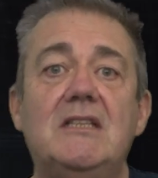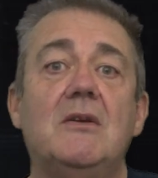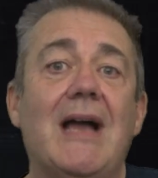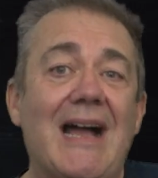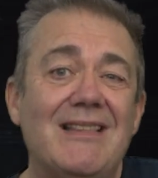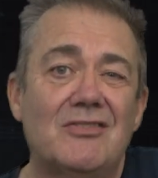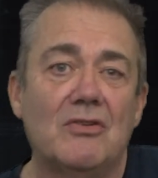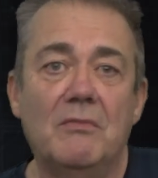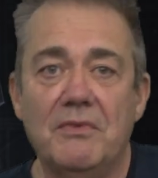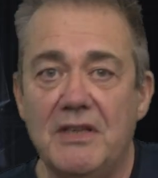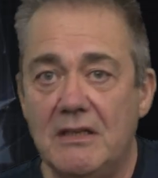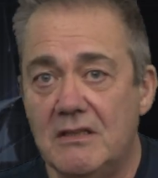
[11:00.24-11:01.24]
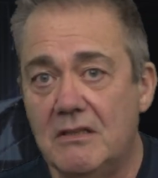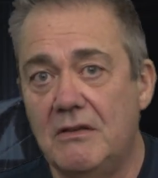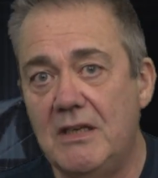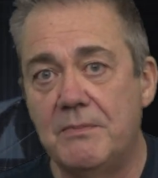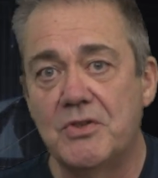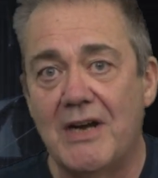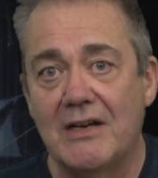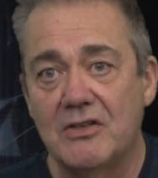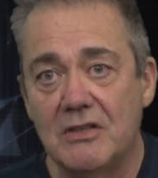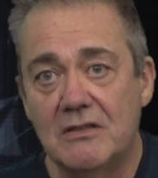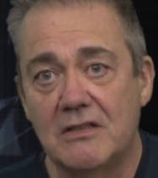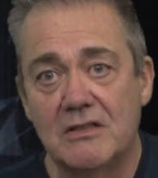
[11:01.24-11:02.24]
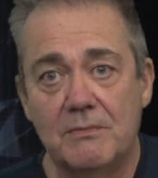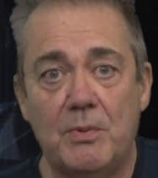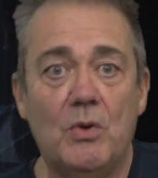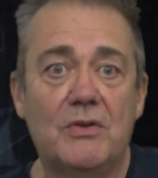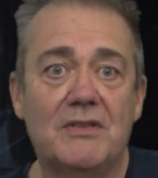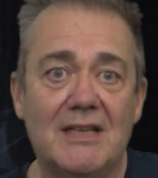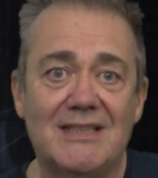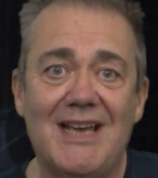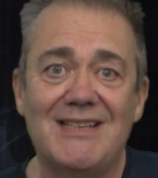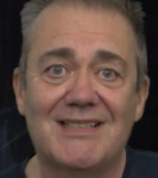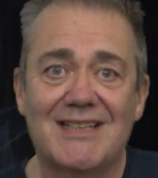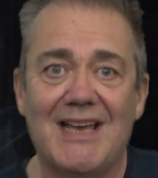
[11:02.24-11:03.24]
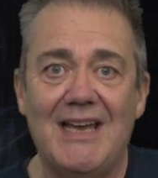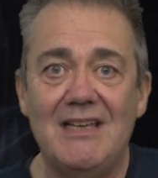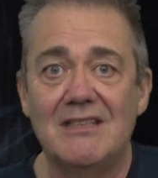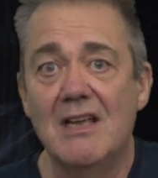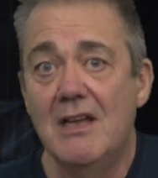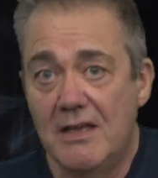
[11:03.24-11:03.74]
to add something to the abstraction to support a test case,